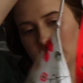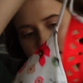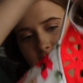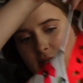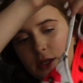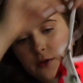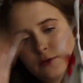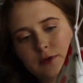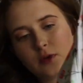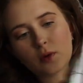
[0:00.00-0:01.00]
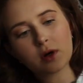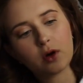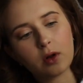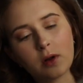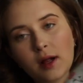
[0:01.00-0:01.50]
this cute
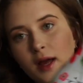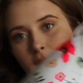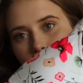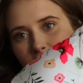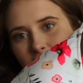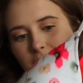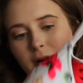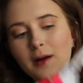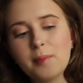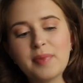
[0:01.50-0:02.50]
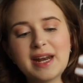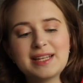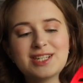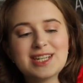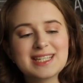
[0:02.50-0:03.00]
floral pattern, but
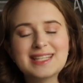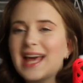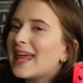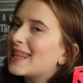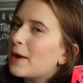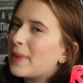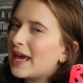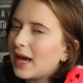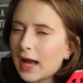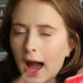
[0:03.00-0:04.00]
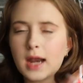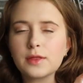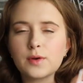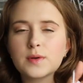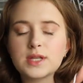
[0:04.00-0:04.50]
it's just, the pink kind of
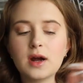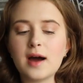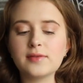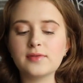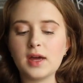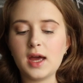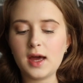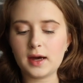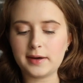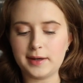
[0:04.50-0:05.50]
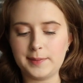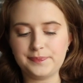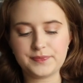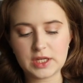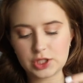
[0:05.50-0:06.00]
throws it off.
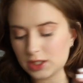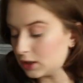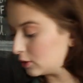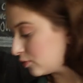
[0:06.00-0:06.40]
It's just a little